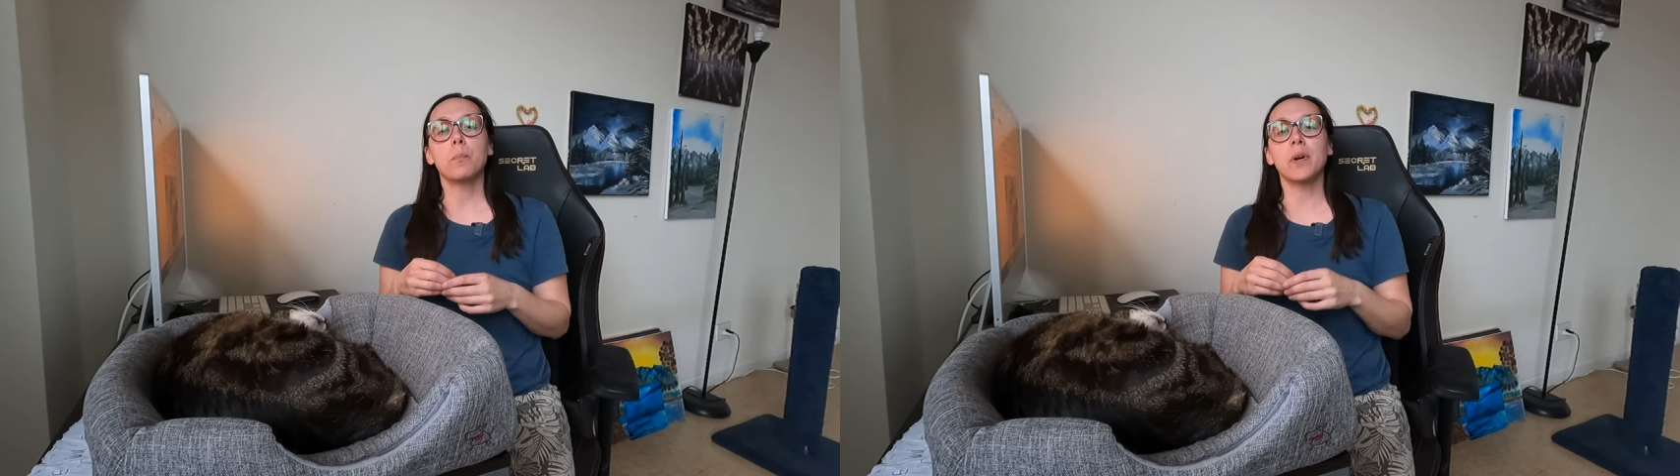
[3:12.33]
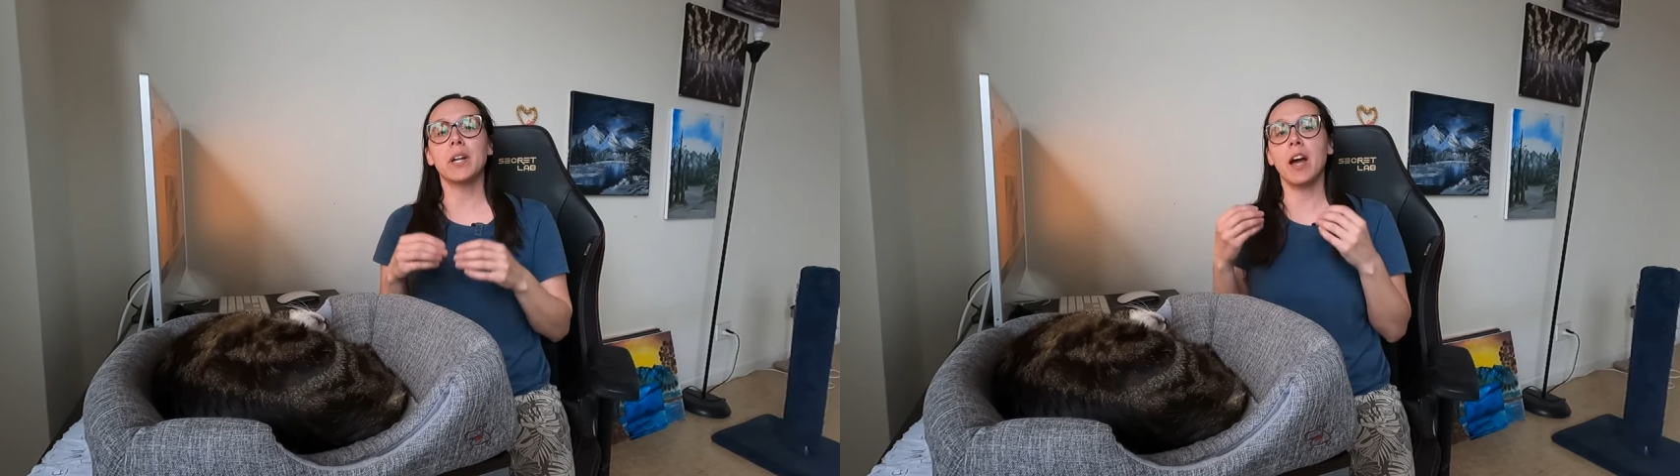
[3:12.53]

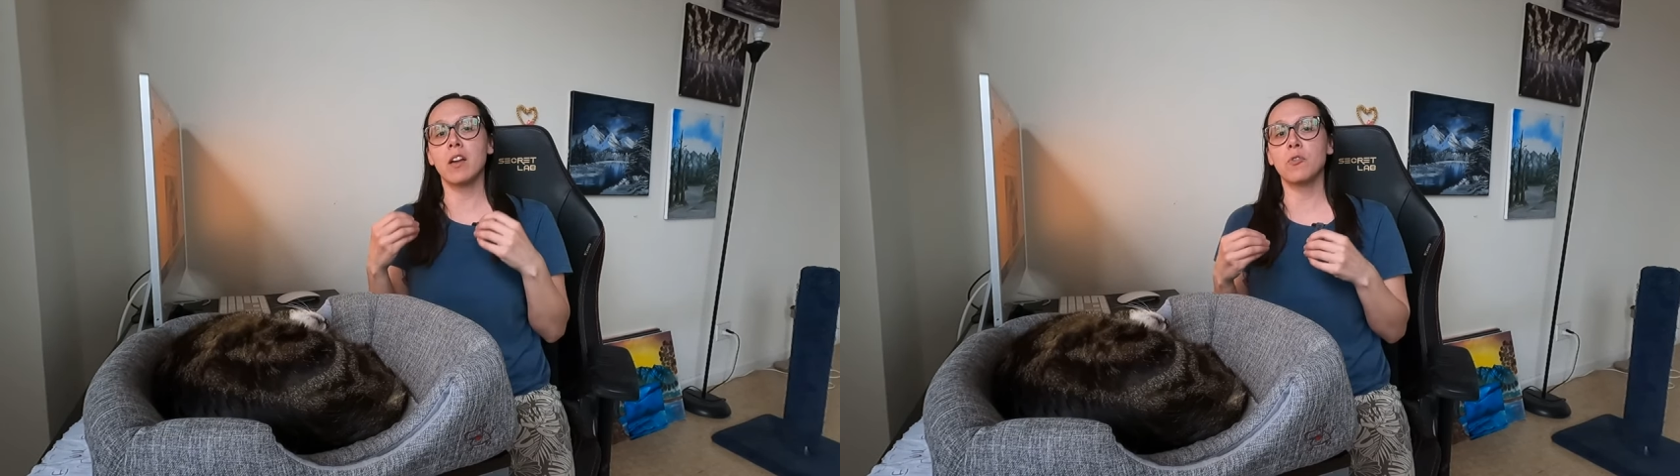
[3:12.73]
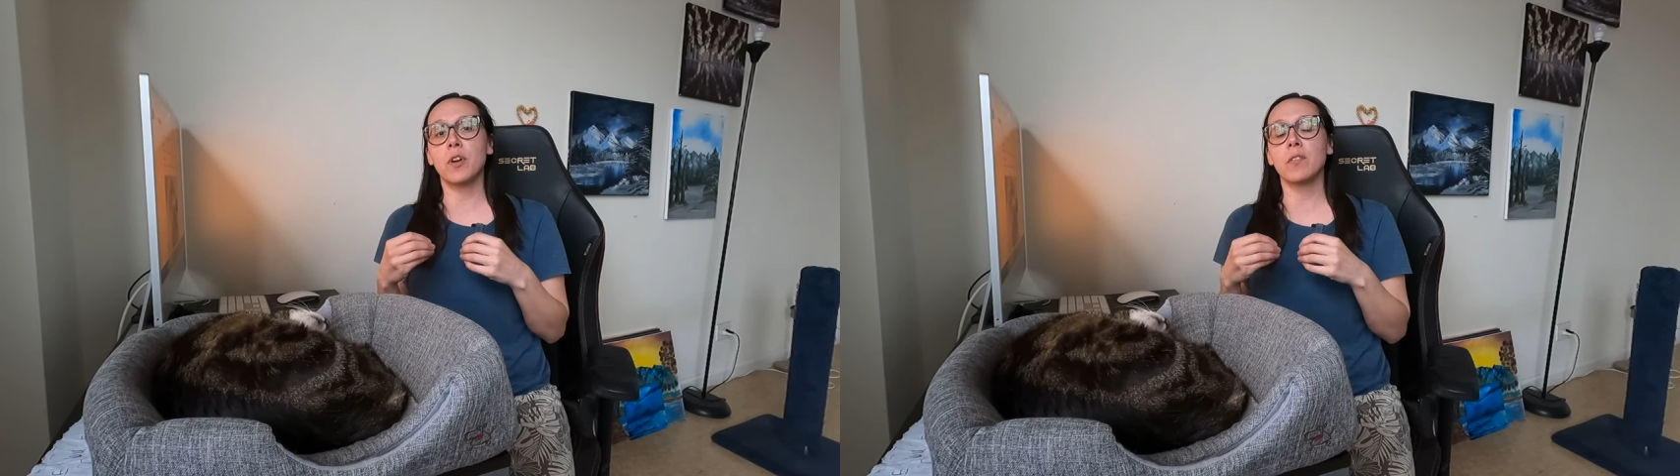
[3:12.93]
But
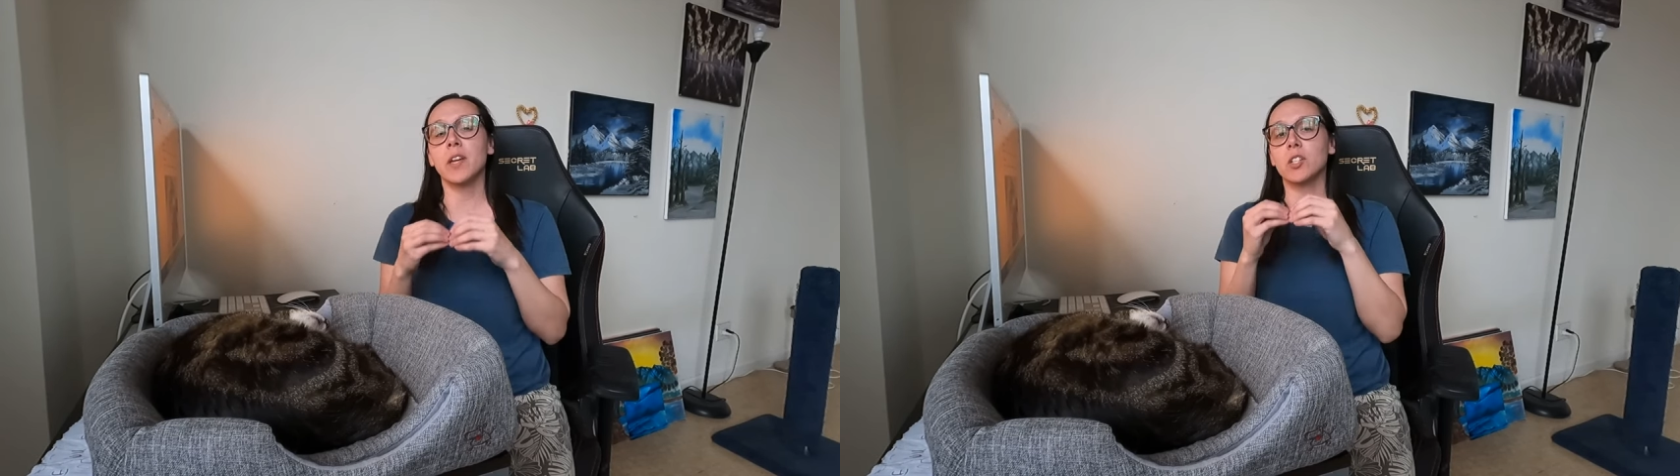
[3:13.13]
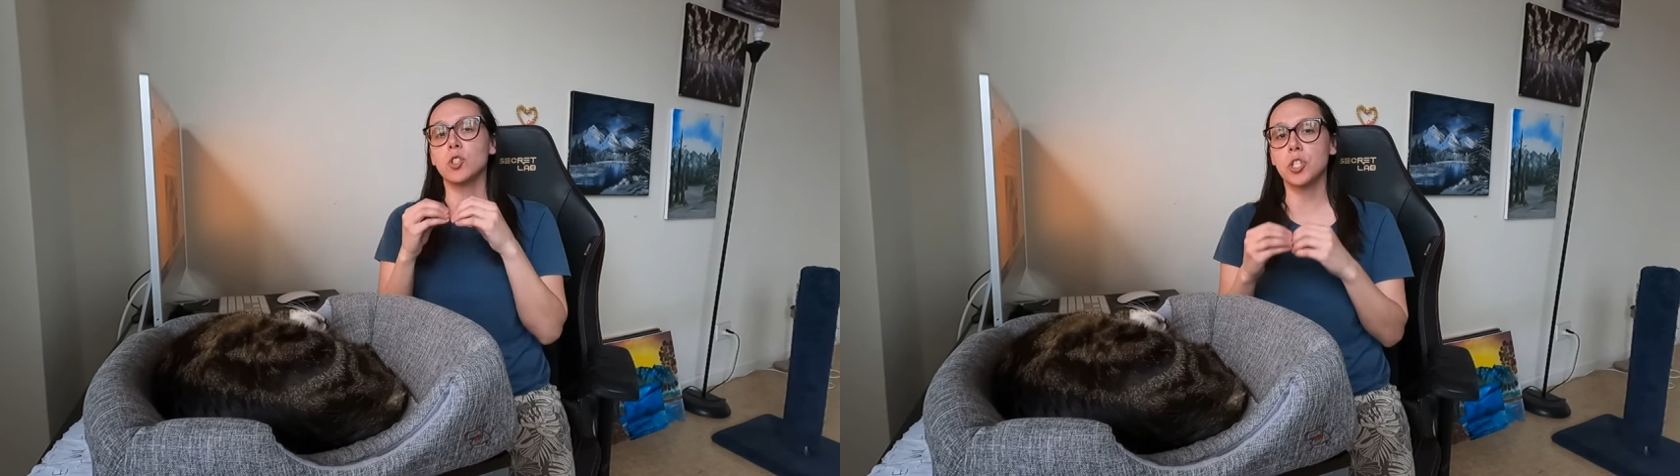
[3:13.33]
I
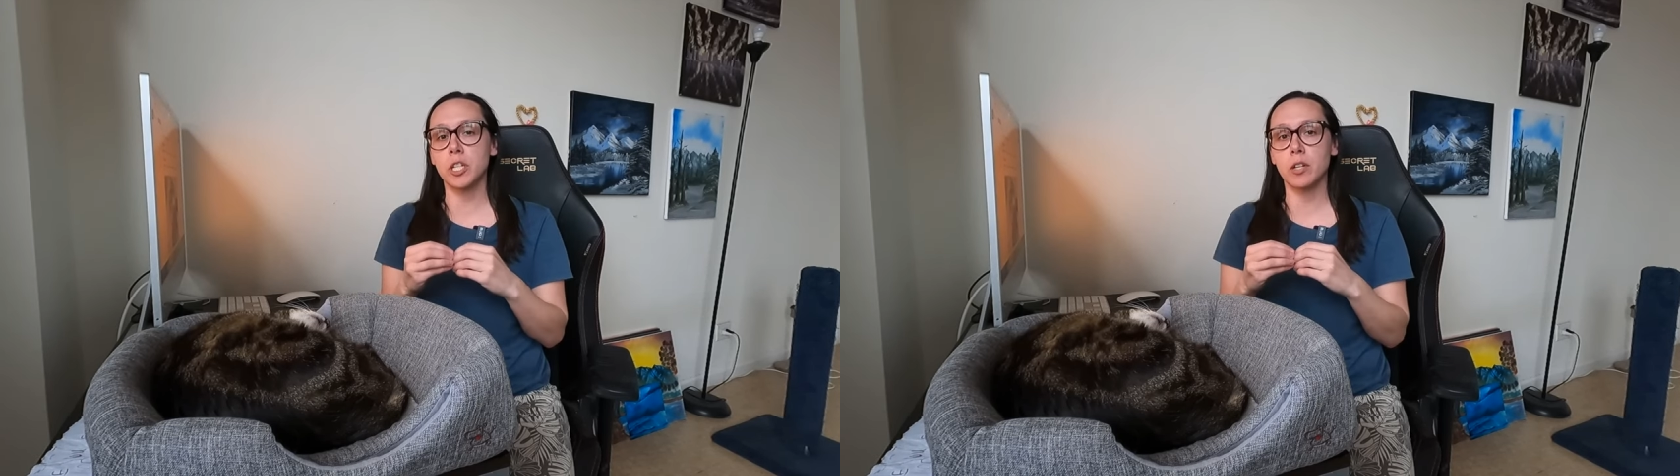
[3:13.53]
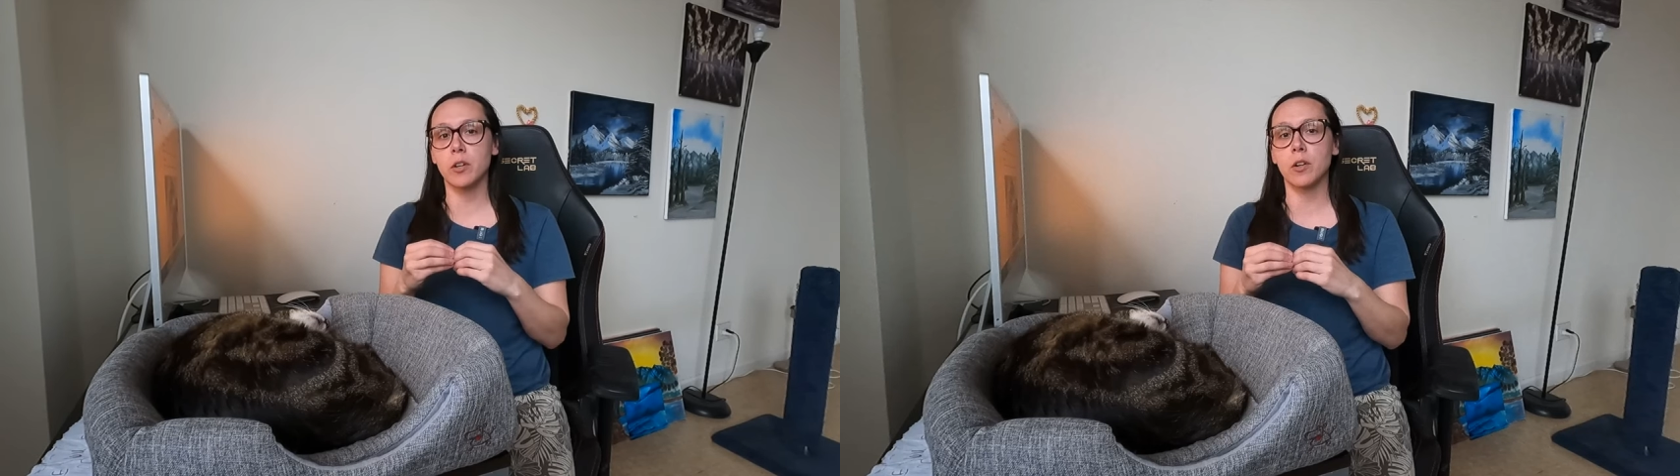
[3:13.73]
found that
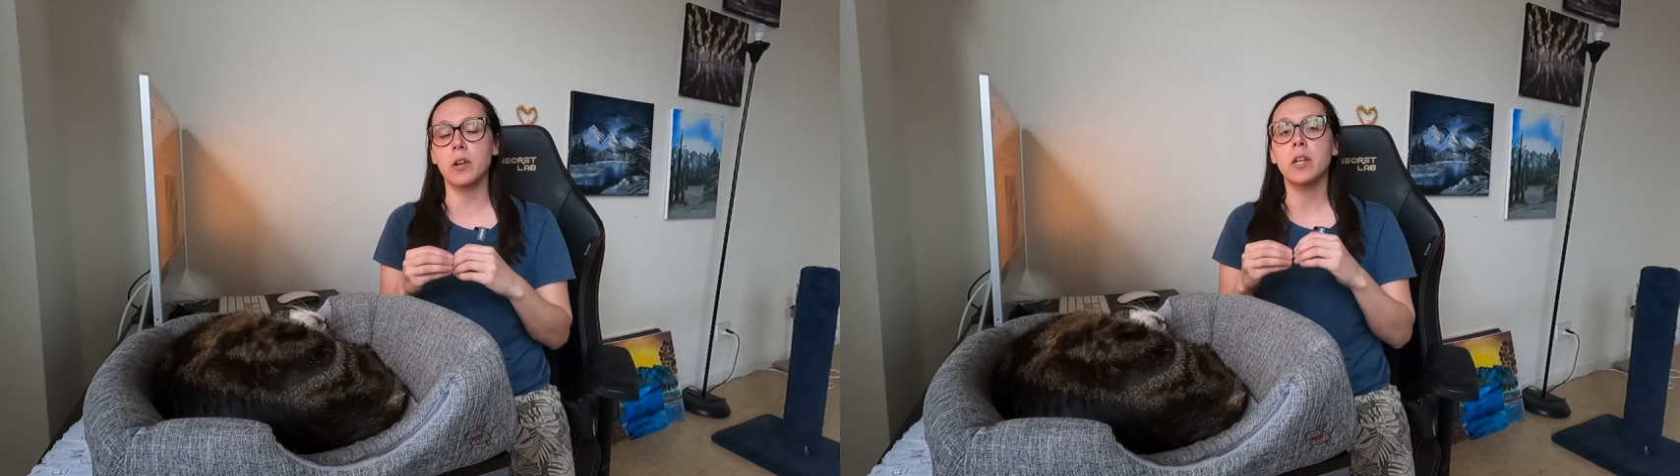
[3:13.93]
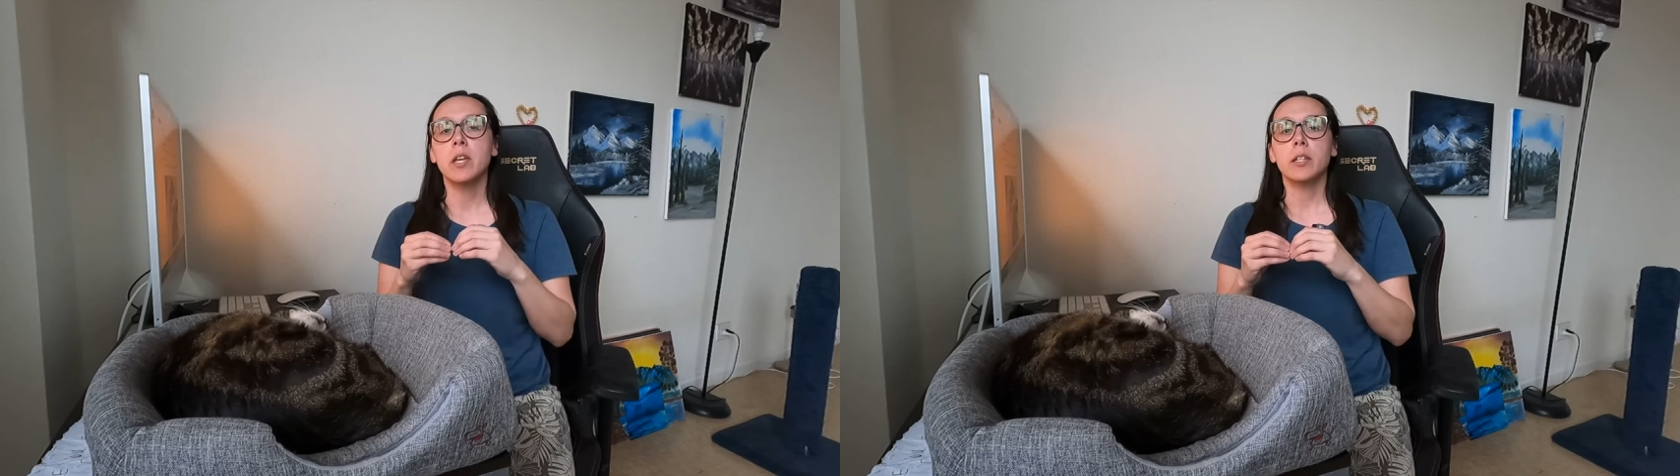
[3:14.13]
chicken
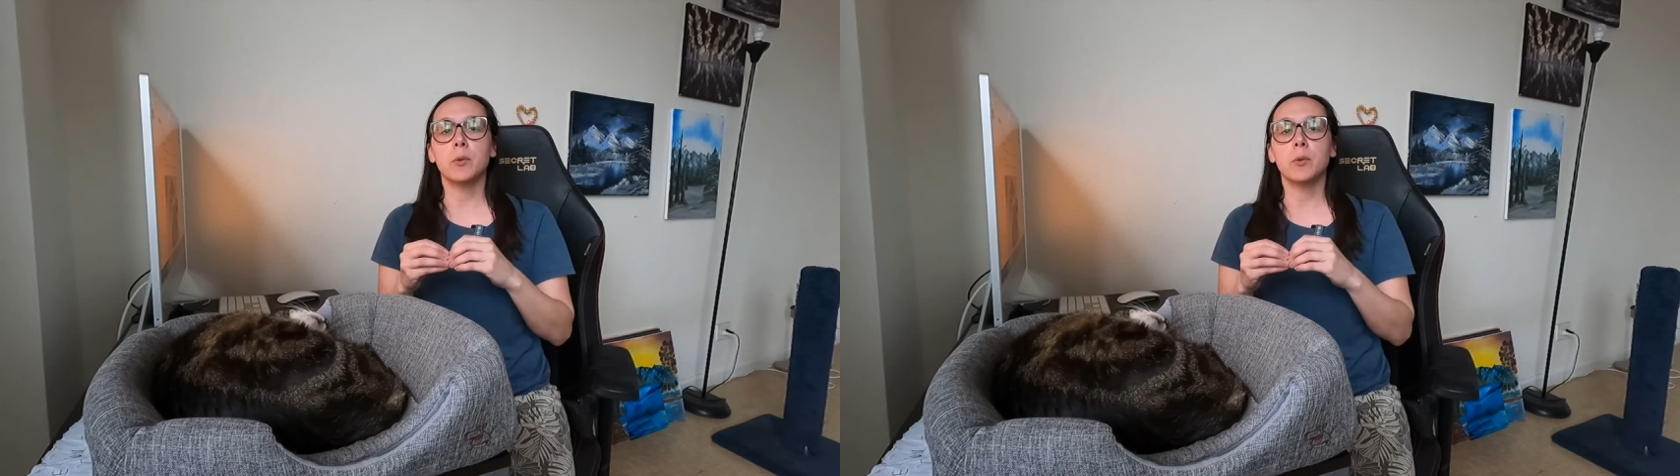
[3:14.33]
heart